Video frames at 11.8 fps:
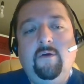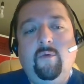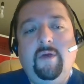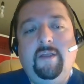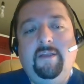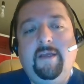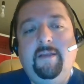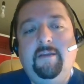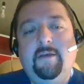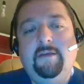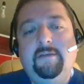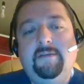where
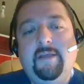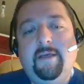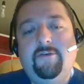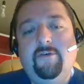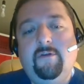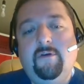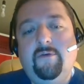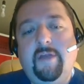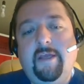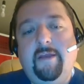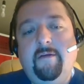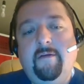data is the actual array.